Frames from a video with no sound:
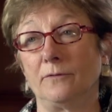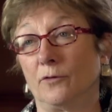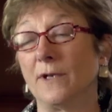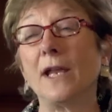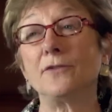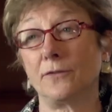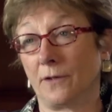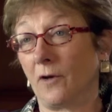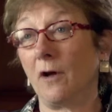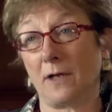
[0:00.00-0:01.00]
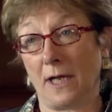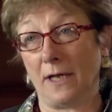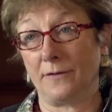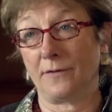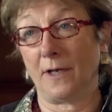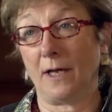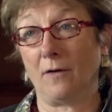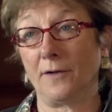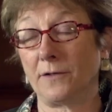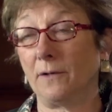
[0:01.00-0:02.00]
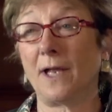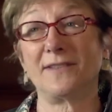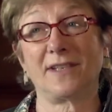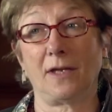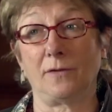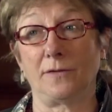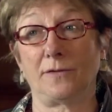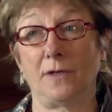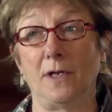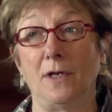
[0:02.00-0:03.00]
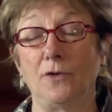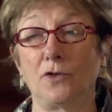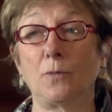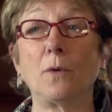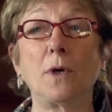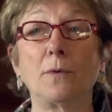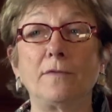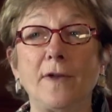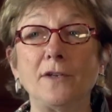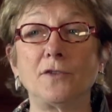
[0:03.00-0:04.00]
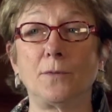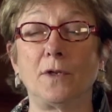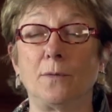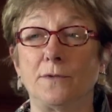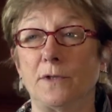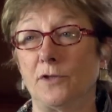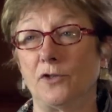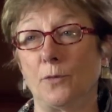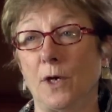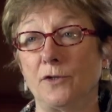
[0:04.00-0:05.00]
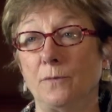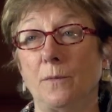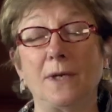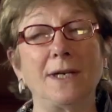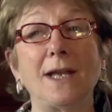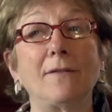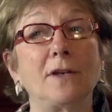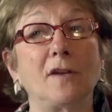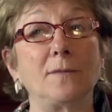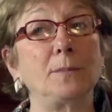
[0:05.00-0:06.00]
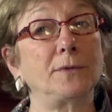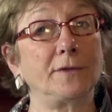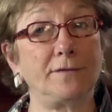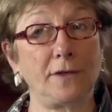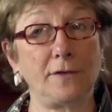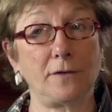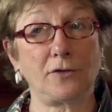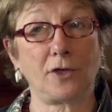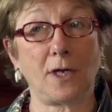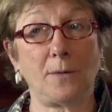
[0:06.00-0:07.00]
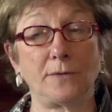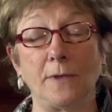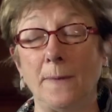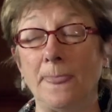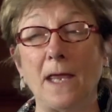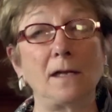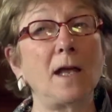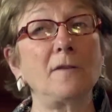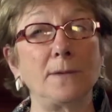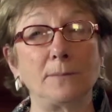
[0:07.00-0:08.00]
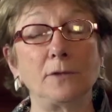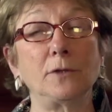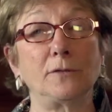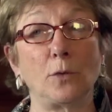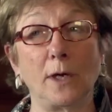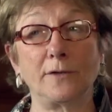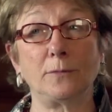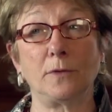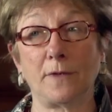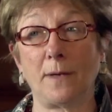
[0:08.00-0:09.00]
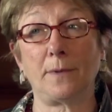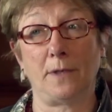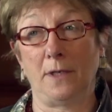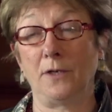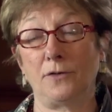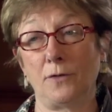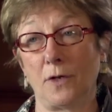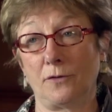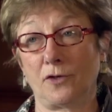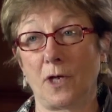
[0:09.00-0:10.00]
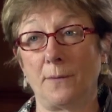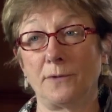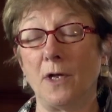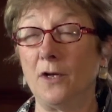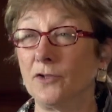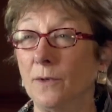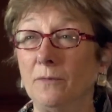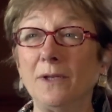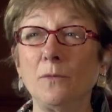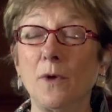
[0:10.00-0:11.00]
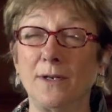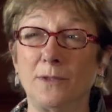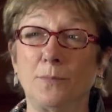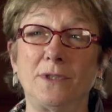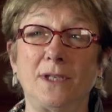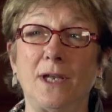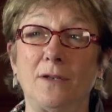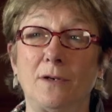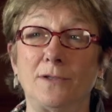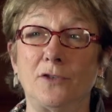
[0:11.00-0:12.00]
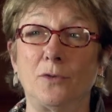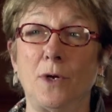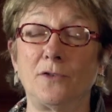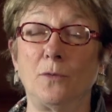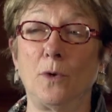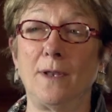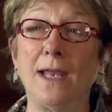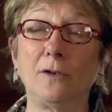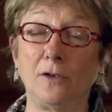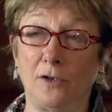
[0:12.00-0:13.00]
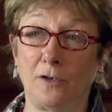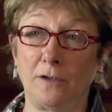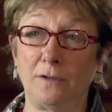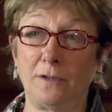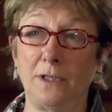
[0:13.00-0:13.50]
credentials of all kinds and also a lot of skills. So what we were faced with was a situation where we didn't have enough people to fill those jobs and a lot of people who would have wanted to move up to those jobs. So we really wanted to put together a situation where they could learn